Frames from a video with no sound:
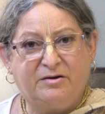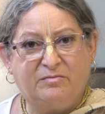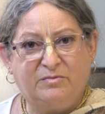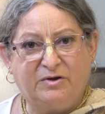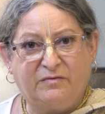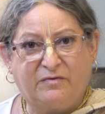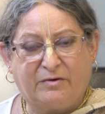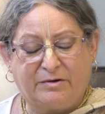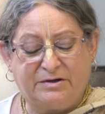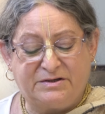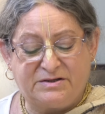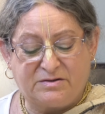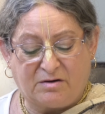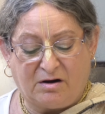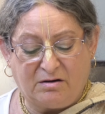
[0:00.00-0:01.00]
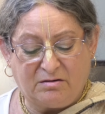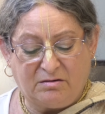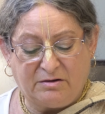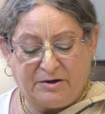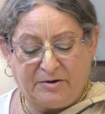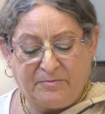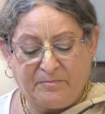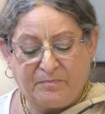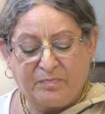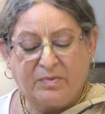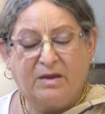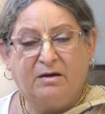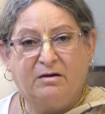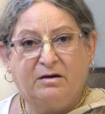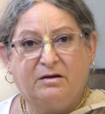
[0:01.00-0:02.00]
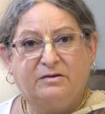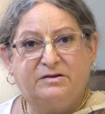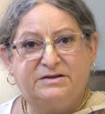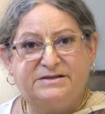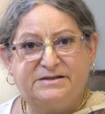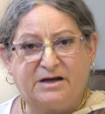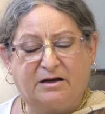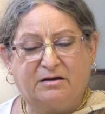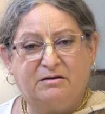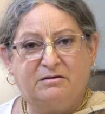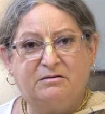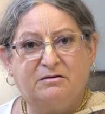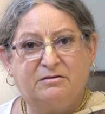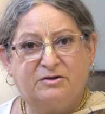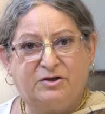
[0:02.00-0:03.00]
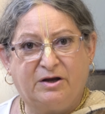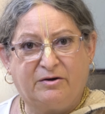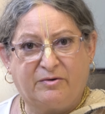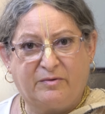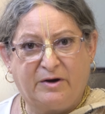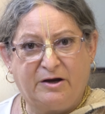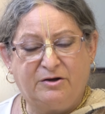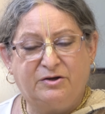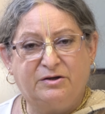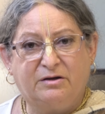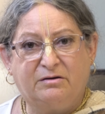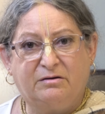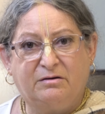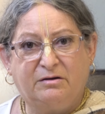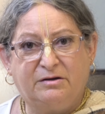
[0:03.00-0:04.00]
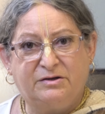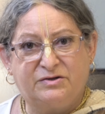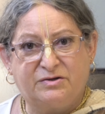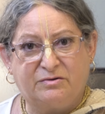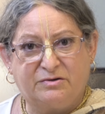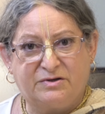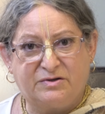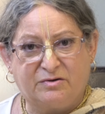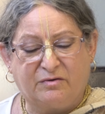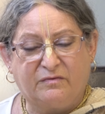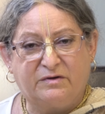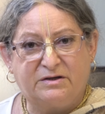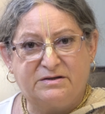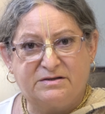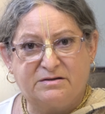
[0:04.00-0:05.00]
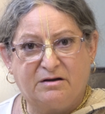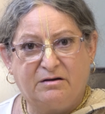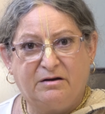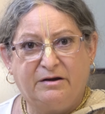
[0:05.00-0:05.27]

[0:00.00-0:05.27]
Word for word: to me very strongly, the second generation is your service.